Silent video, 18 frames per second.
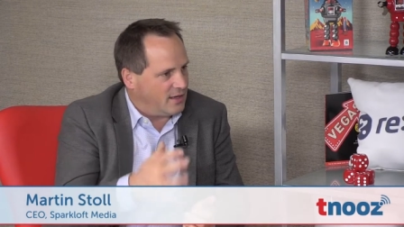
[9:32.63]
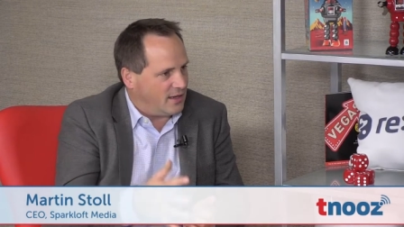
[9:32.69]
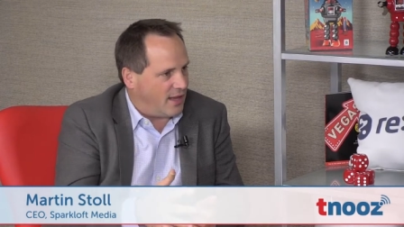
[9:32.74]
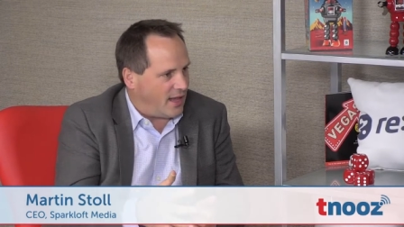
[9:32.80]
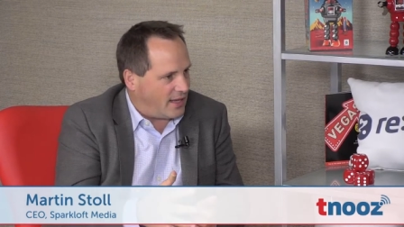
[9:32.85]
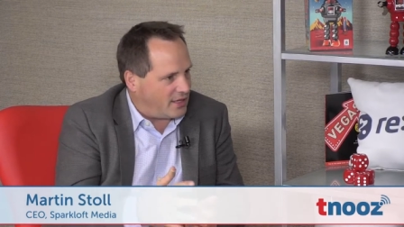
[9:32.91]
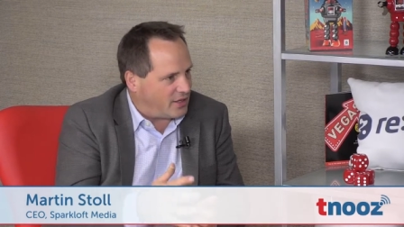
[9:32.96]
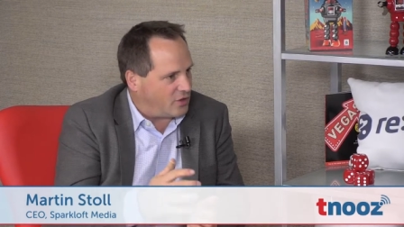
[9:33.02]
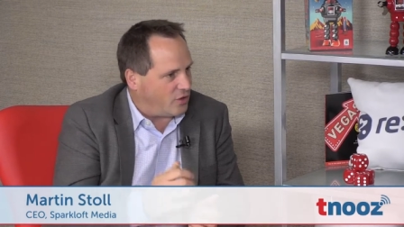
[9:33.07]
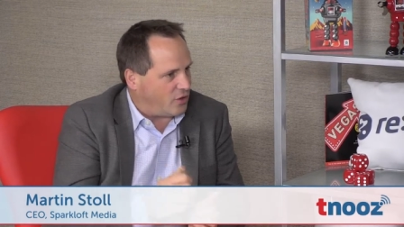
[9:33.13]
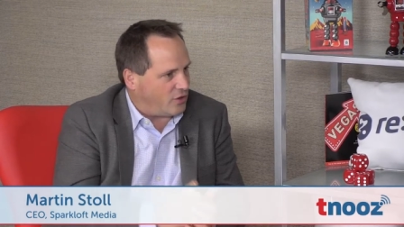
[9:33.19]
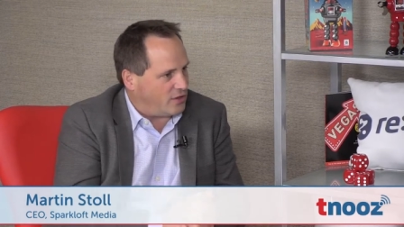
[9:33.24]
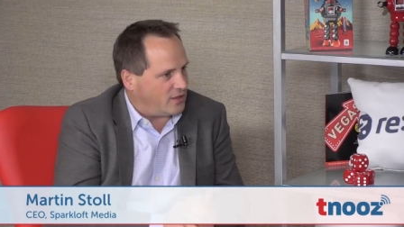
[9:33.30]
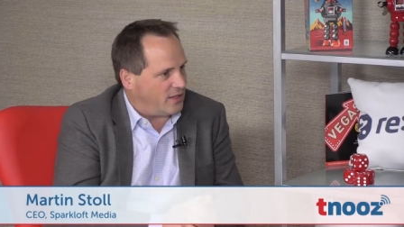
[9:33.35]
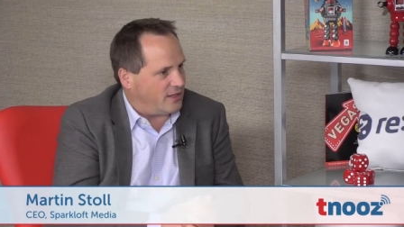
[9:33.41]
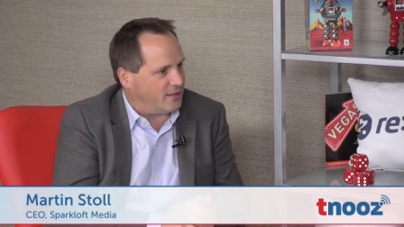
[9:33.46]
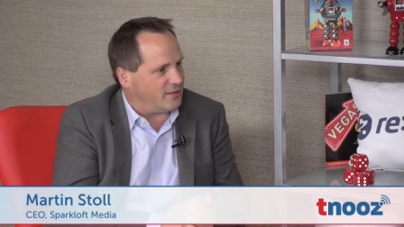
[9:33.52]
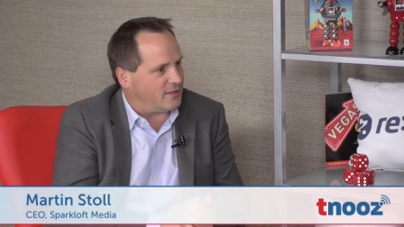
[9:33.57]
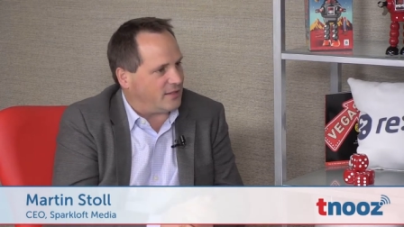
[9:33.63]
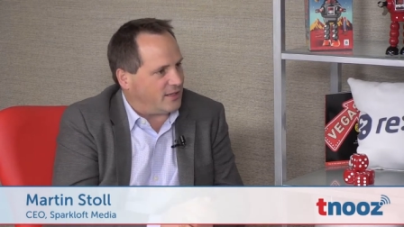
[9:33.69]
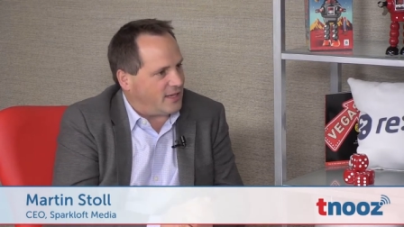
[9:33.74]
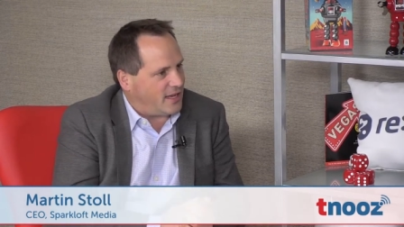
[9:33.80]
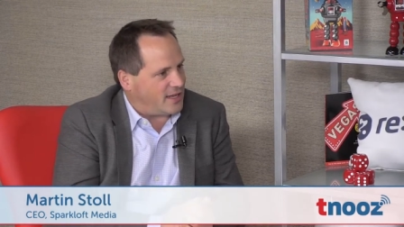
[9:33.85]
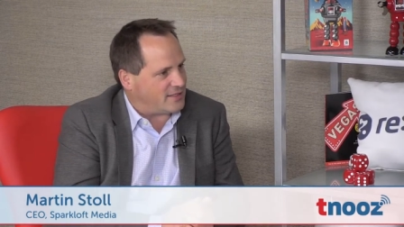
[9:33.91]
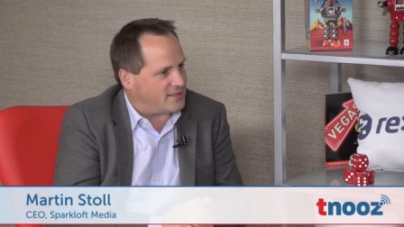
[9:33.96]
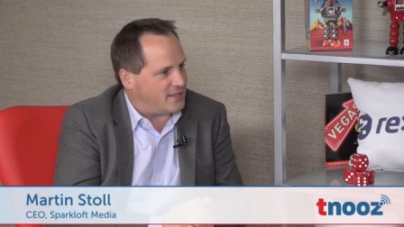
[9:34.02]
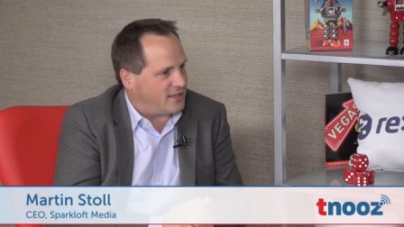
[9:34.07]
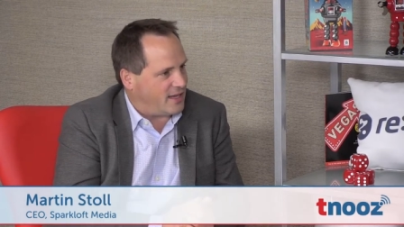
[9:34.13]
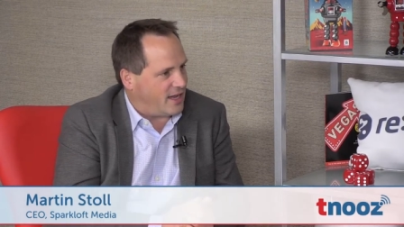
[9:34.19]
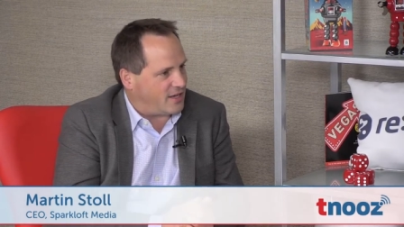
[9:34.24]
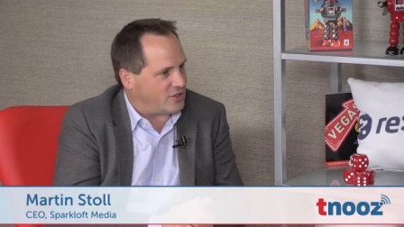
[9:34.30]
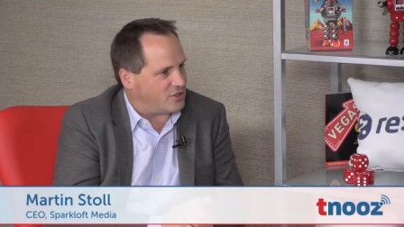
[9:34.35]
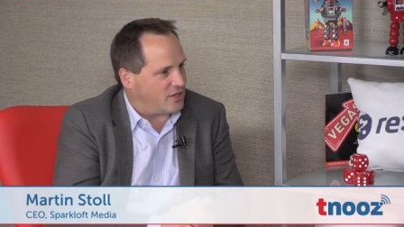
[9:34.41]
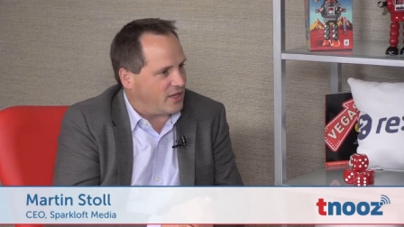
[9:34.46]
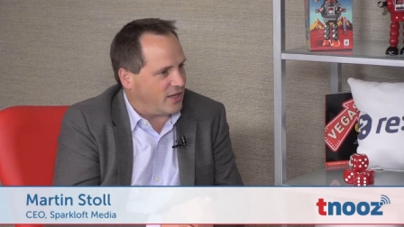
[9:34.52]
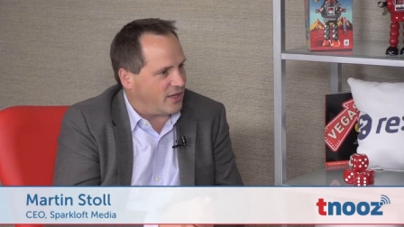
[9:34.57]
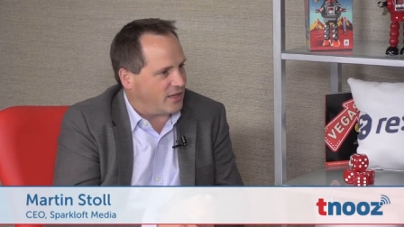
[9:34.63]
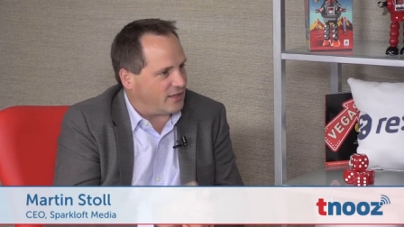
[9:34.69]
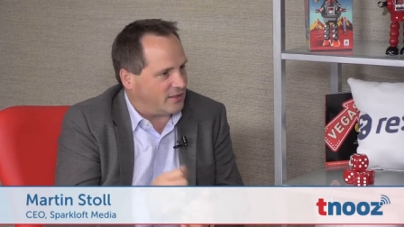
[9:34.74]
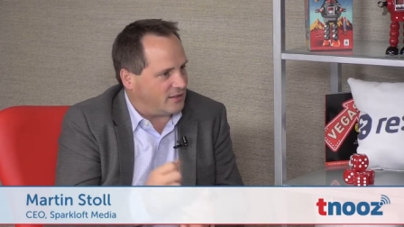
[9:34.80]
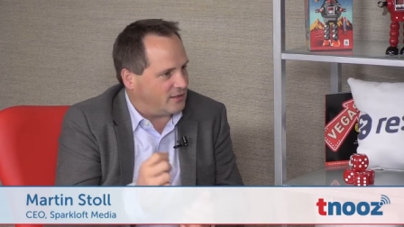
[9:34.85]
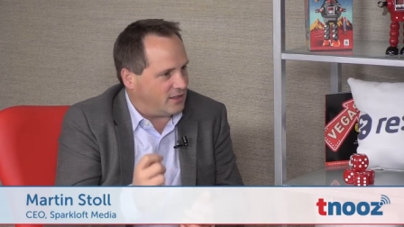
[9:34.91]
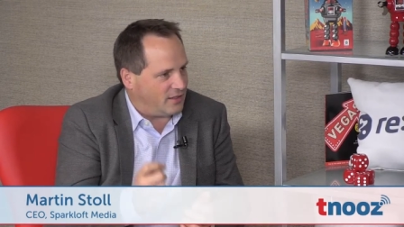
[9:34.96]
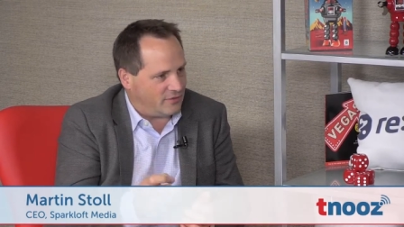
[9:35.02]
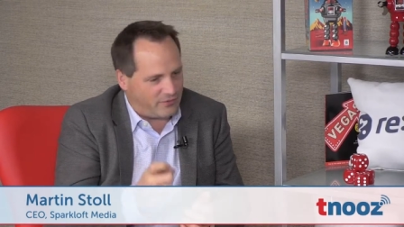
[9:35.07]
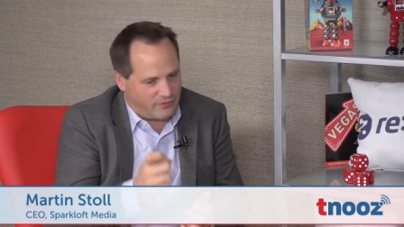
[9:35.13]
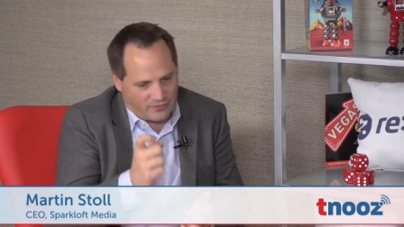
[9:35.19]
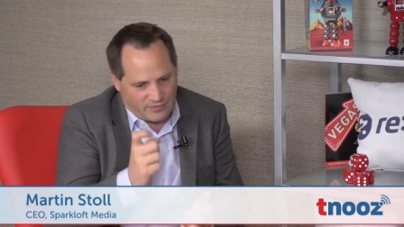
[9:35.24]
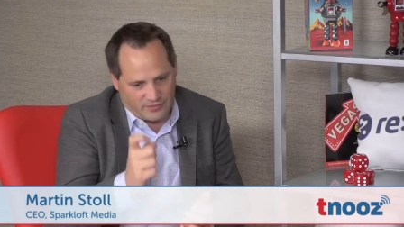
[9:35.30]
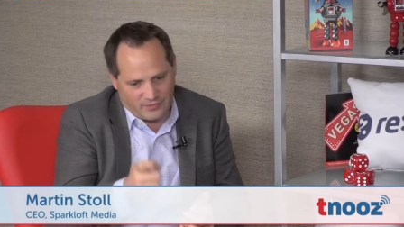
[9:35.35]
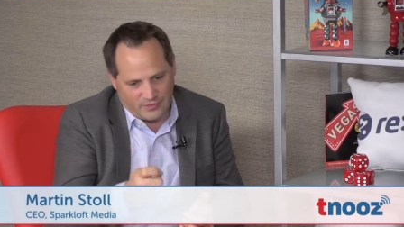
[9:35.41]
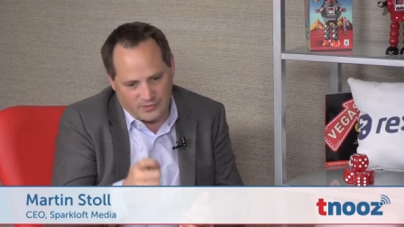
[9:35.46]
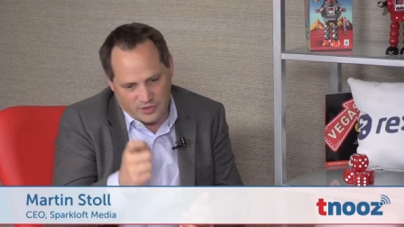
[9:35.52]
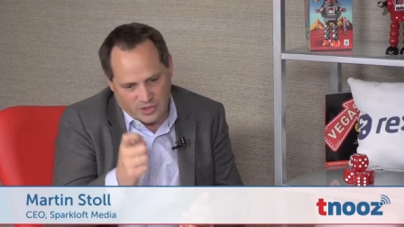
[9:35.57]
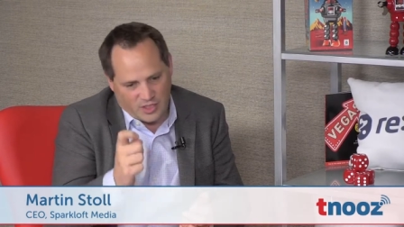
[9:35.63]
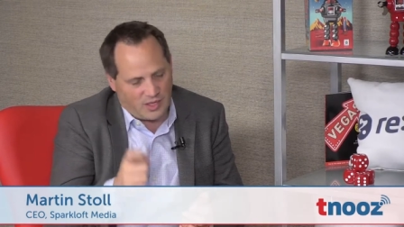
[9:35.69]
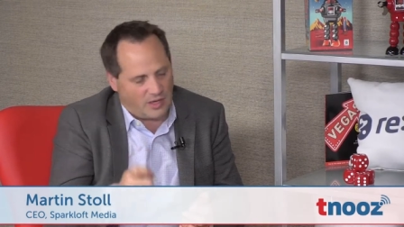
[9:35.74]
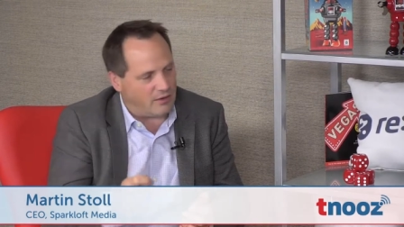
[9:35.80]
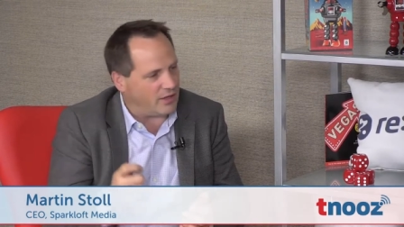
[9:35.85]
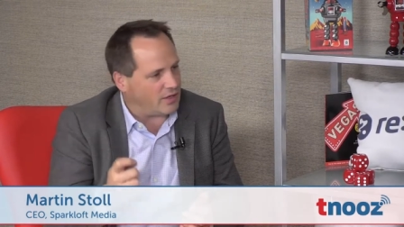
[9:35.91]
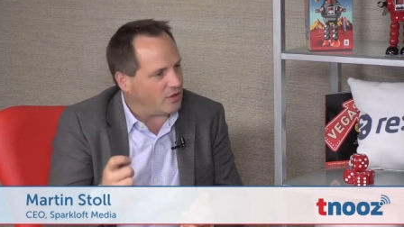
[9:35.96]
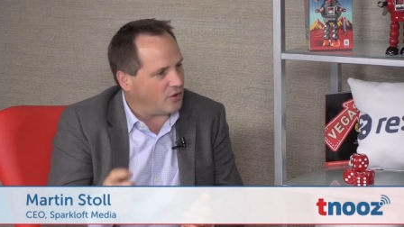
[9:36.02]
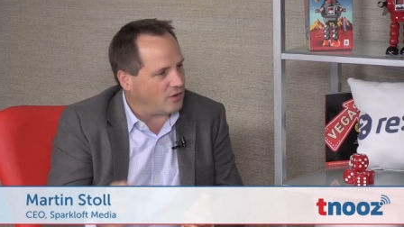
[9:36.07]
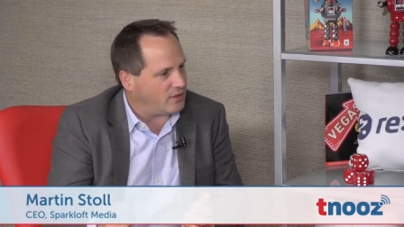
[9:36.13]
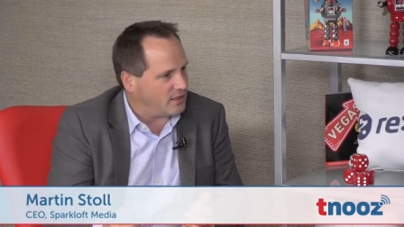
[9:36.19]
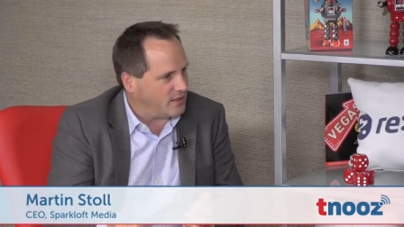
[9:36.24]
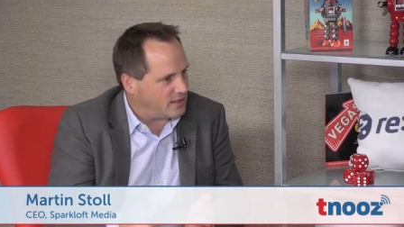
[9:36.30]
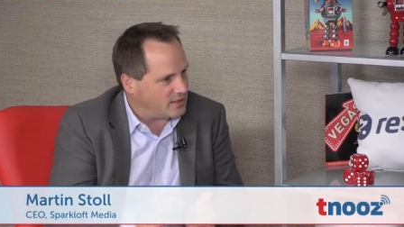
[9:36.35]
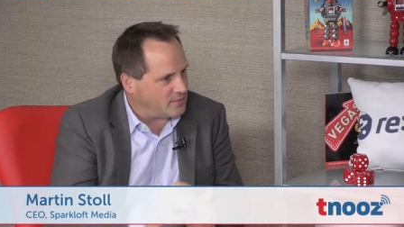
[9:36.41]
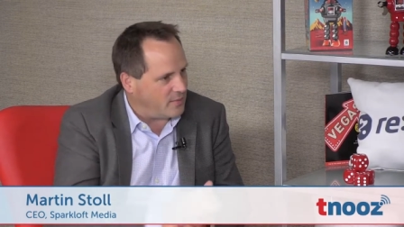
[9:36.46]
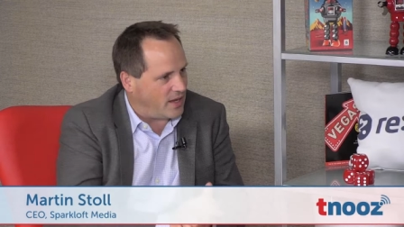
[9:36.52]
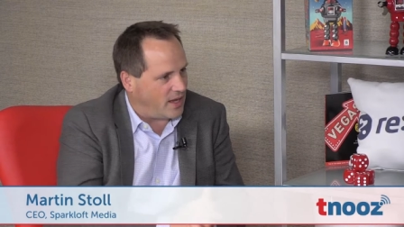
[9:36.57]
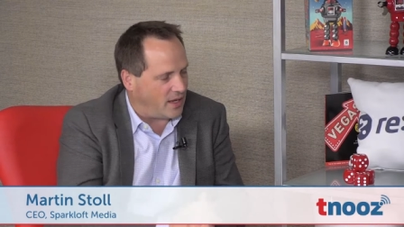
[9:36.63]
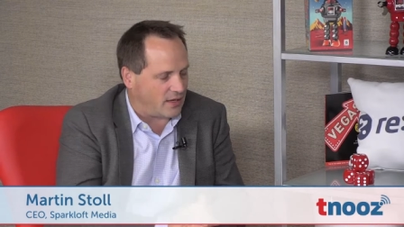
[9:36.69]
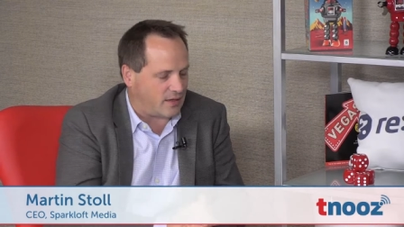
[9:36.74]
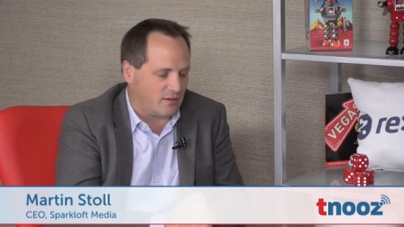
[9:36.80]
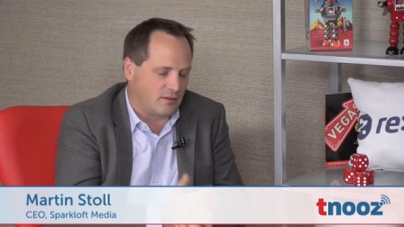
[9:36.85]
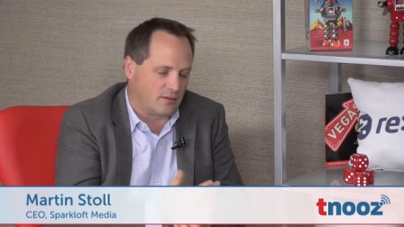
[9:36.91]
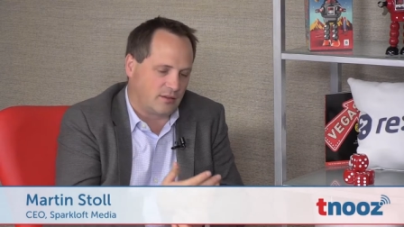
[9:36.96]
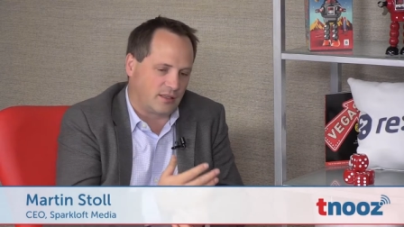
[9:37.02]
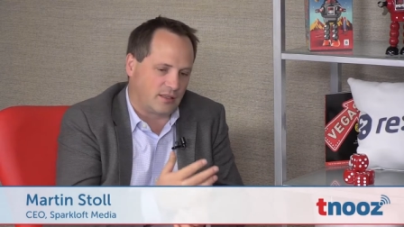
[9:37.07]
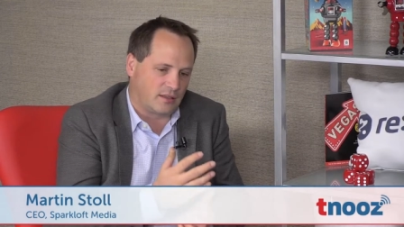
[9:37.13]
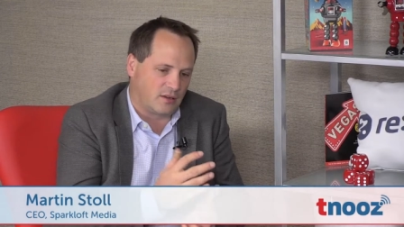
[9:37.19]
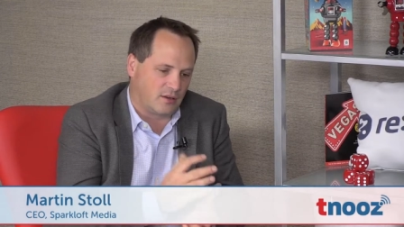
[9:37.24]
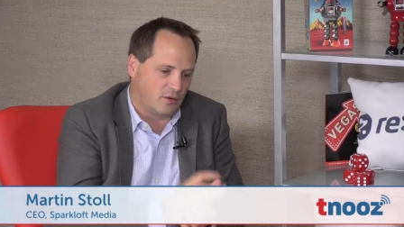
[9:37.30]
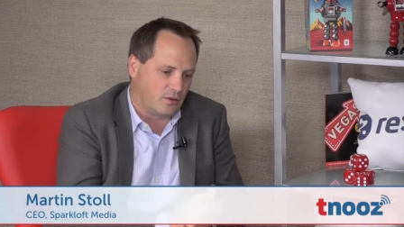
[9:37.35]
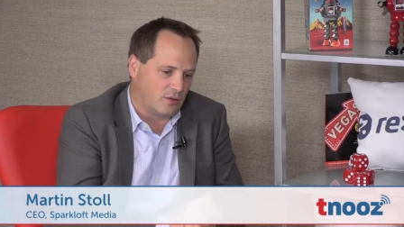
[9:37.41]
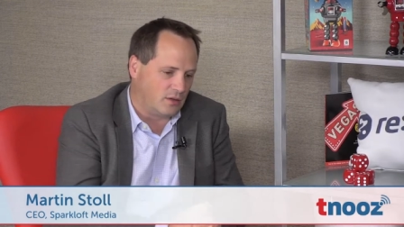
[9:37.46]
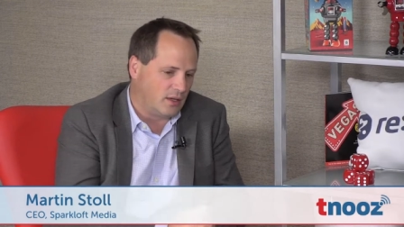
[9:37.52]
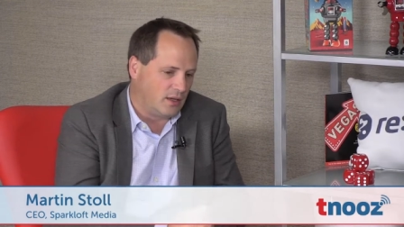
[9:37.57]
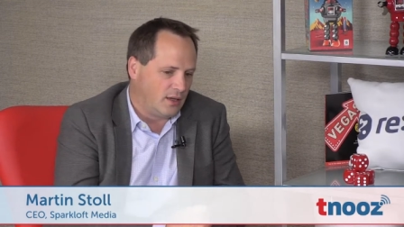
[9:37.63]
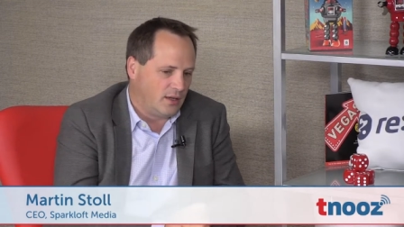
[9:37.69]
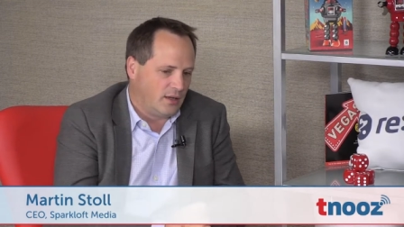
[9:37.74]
like content that has that hashtag and leave generic contents back. You look at the whole